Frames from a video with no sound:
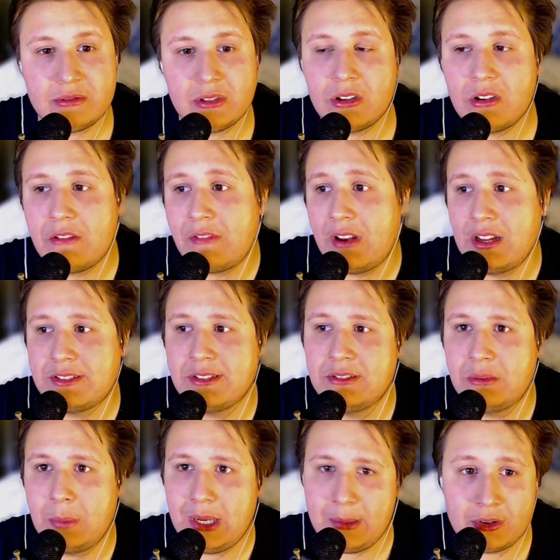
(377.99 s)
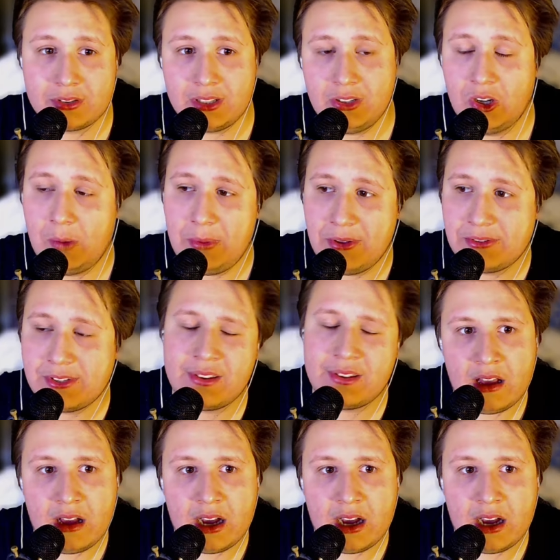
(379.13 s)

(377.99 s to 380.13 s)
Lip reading: you know, if I listen to beatboxing or music.